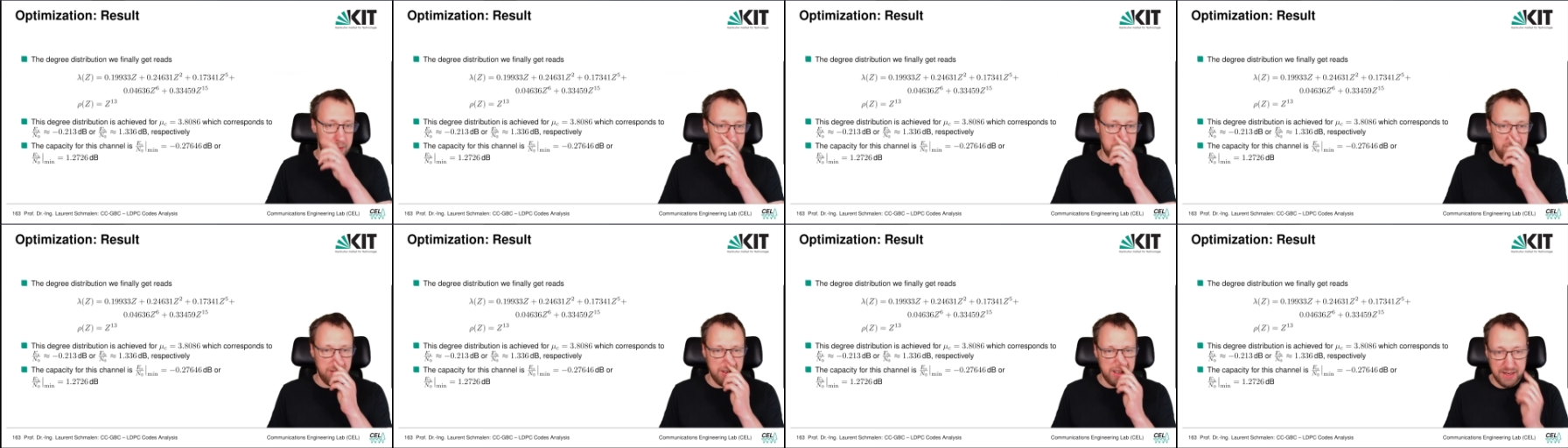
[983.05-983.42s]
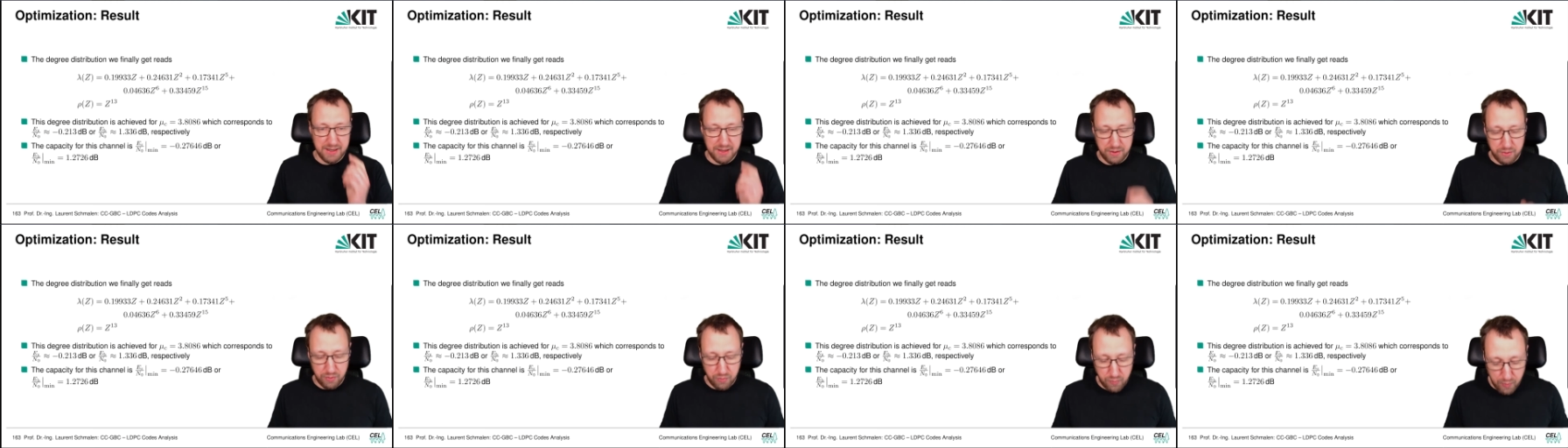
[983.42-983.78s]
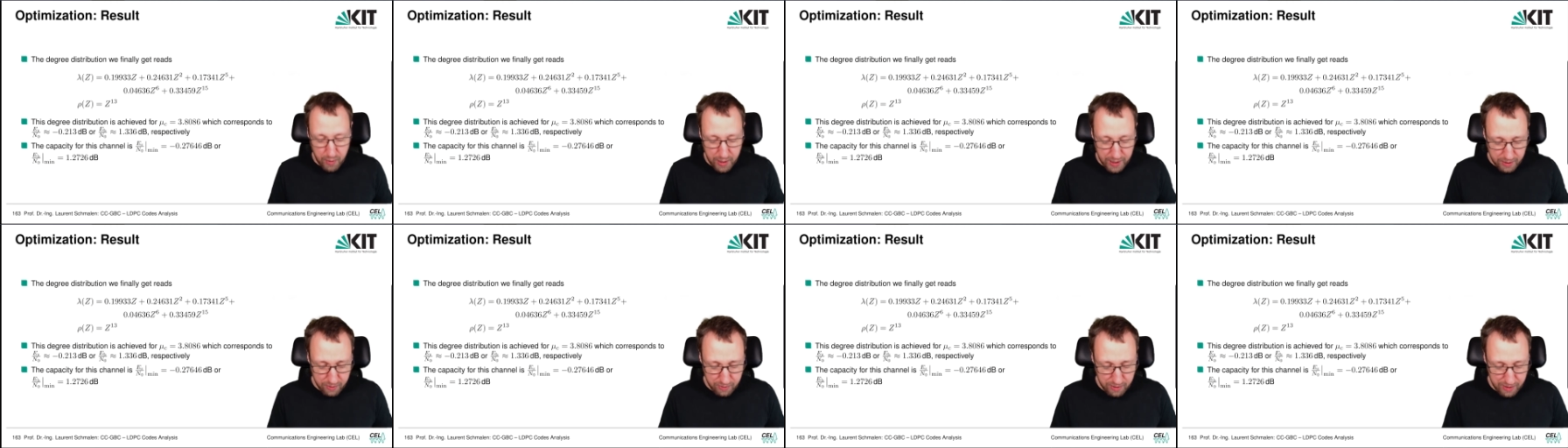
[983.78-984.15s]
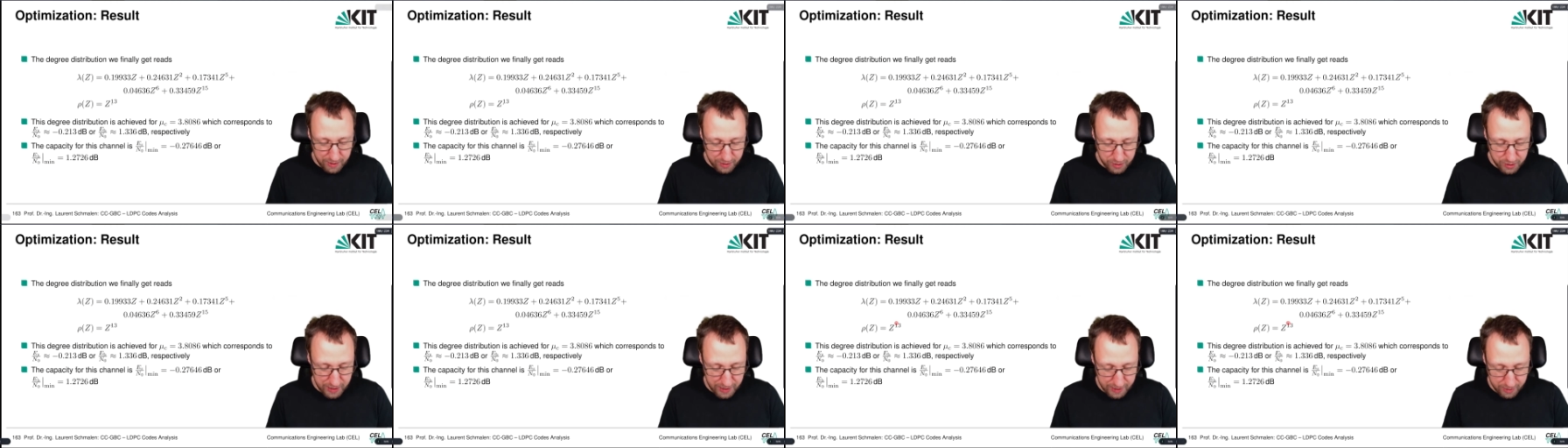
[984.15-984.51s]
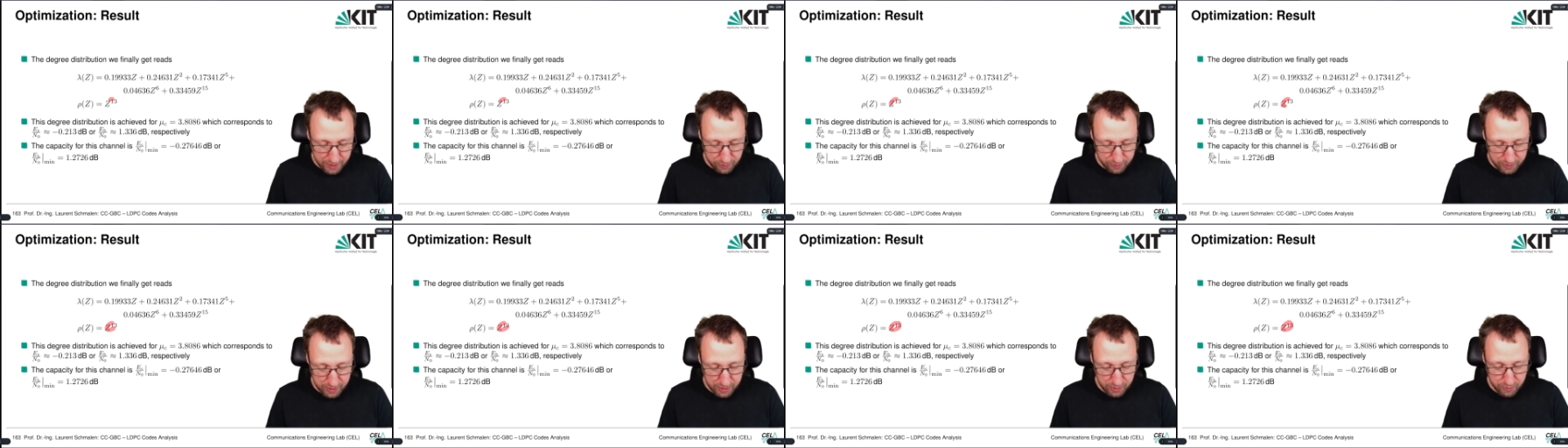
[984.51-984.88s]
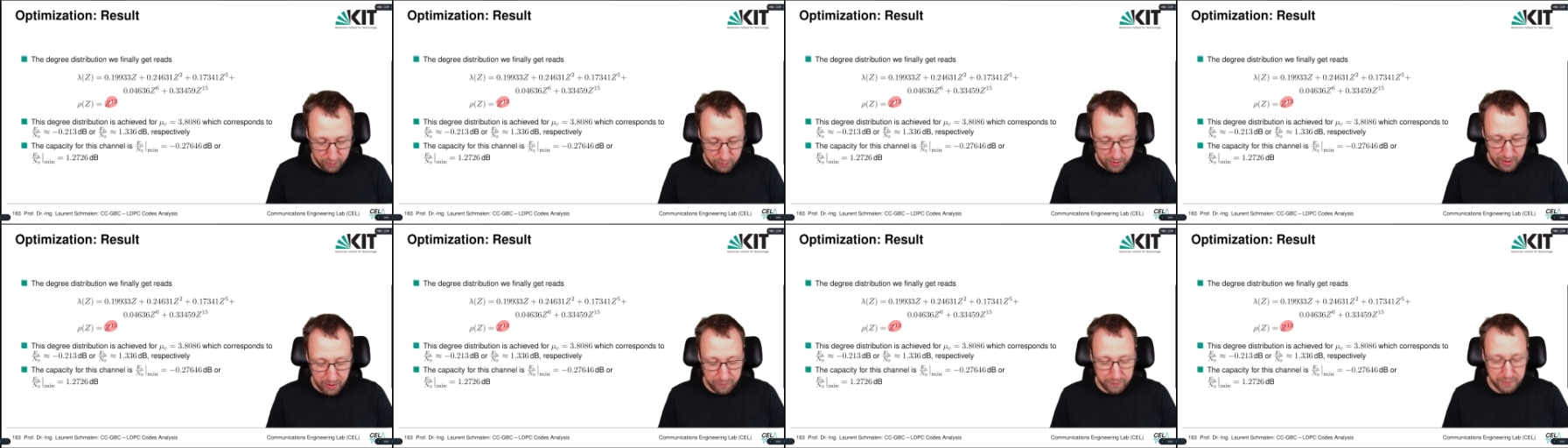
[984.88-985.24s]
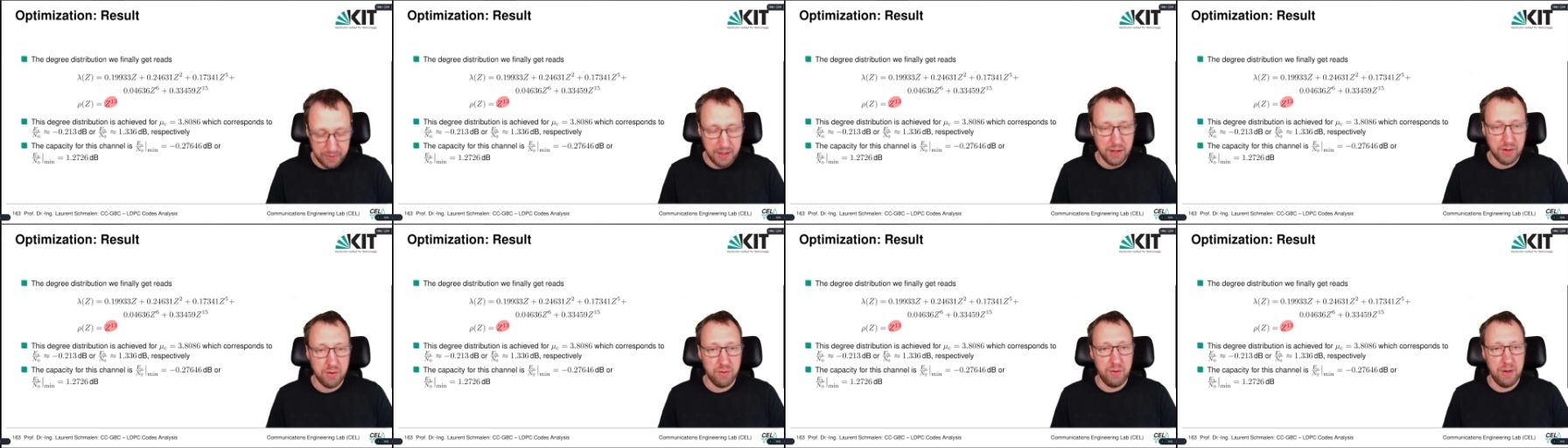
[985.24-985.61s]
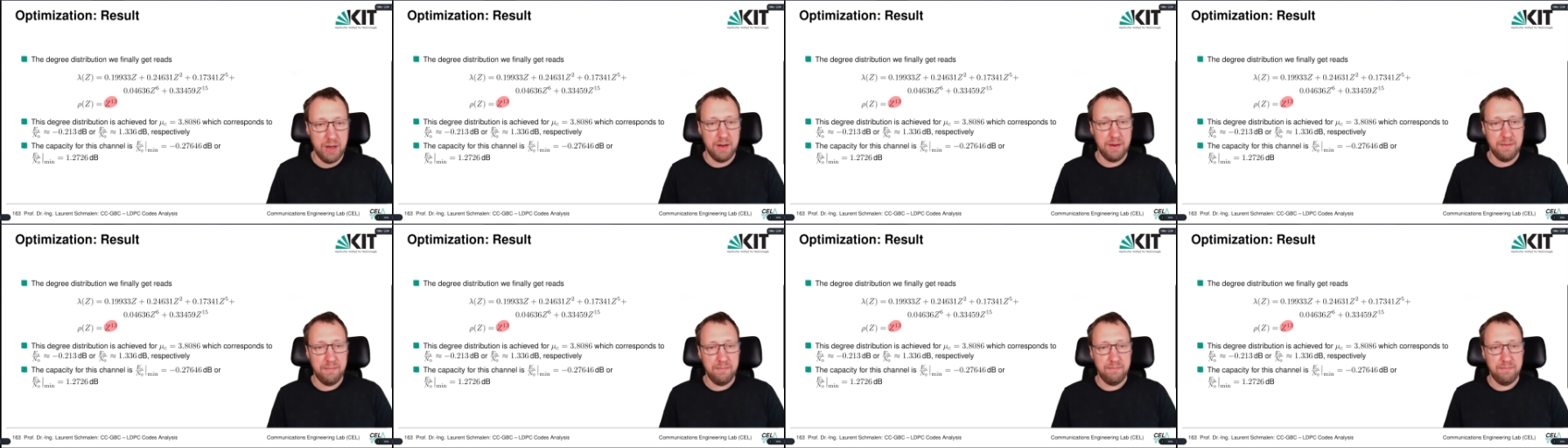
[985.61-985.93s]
So it has a regular check node degree of degree,